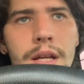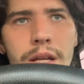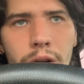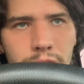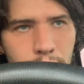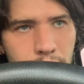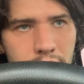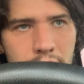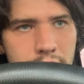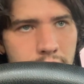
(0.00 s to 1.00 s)
it all
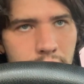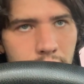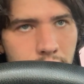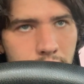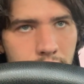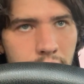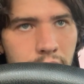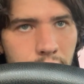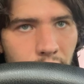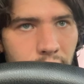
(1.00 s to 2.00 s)
depends on
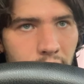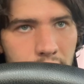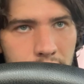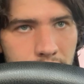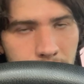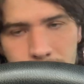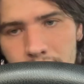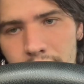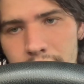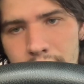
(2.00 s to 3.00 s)
if i find anything if
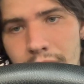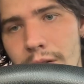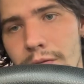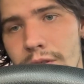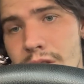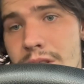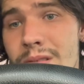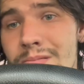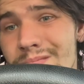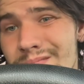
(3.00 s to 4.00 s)
not then i'll just
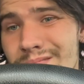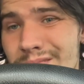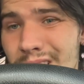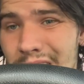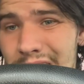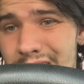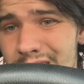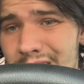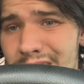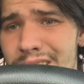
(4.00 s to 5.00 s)
i guess
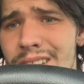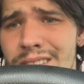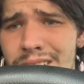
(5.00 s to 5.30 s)
delete this